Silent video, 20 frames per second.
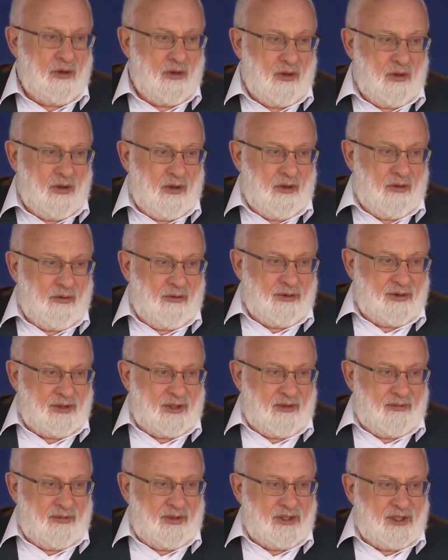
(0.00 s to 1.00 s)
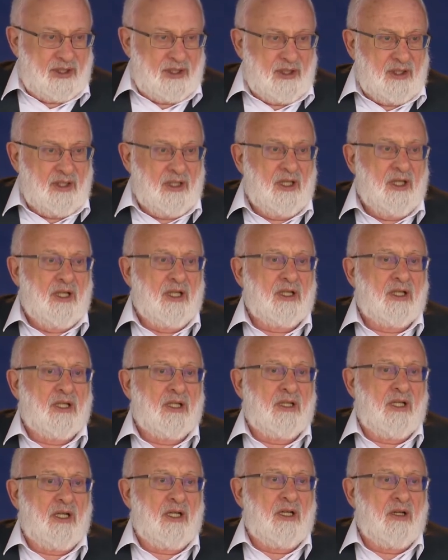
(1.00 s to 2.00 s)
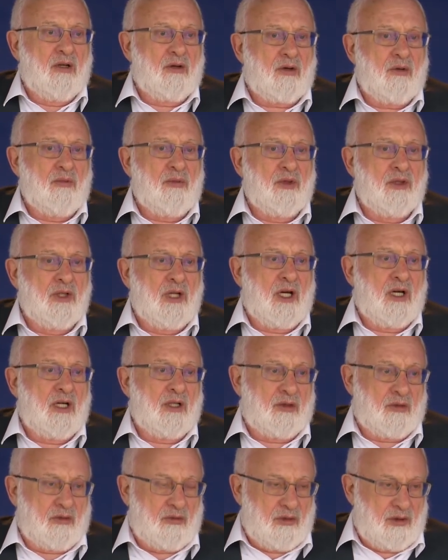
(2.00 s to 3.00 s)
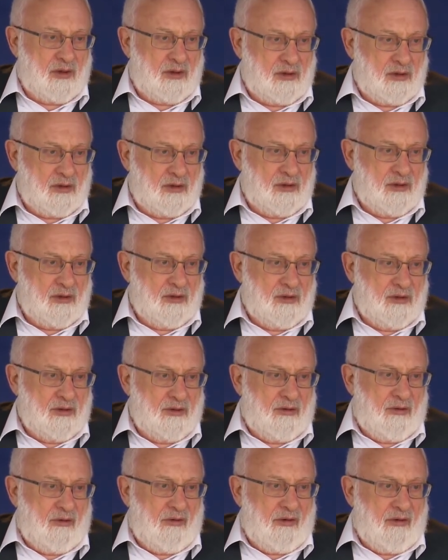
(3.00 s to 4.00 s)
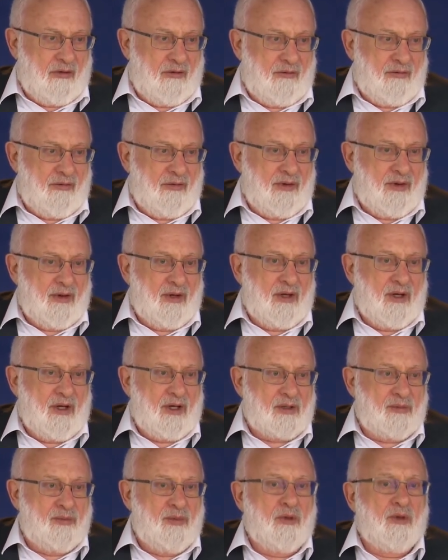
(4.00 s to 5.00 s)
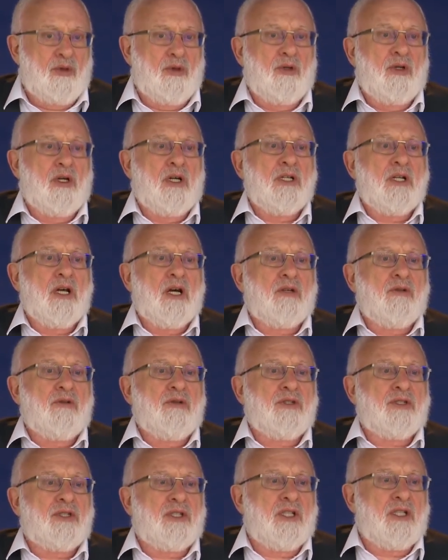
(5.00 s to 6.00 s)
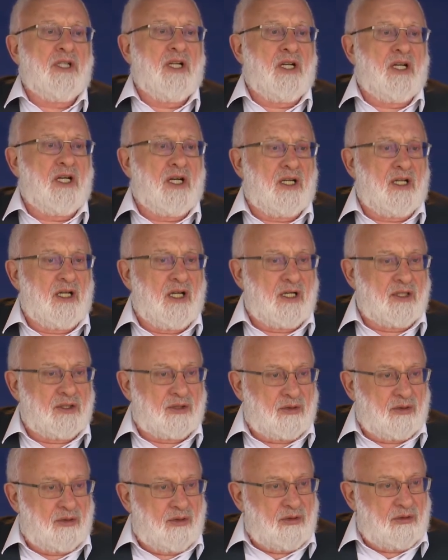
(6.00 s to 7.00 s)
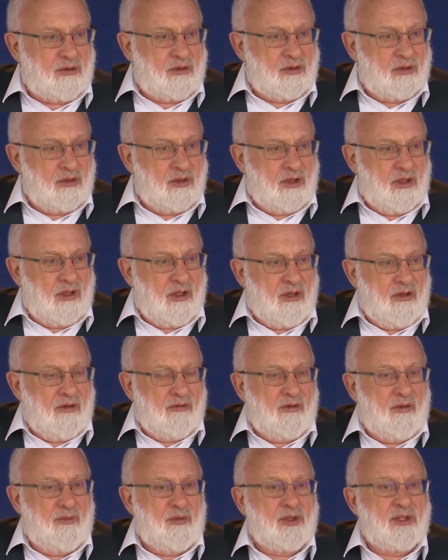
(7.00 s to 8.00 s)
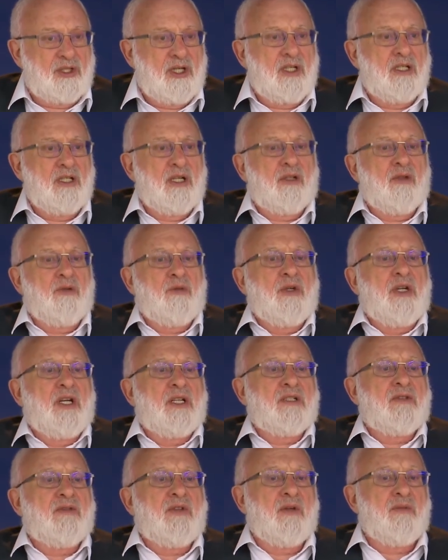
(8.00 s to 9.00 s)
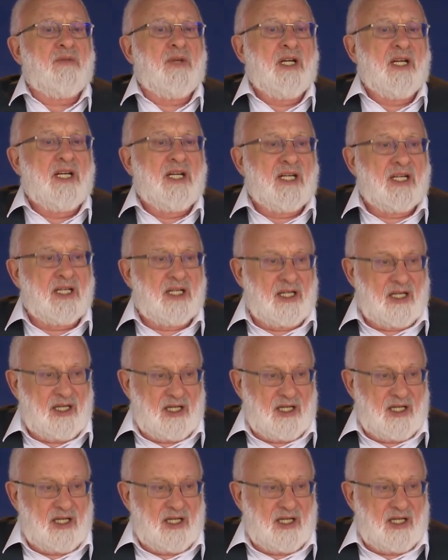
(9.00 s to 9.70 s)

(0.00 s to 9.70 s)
and maintain it as there's none besides him, and we do it for him in order to give him contentment. So let's try to do it like that.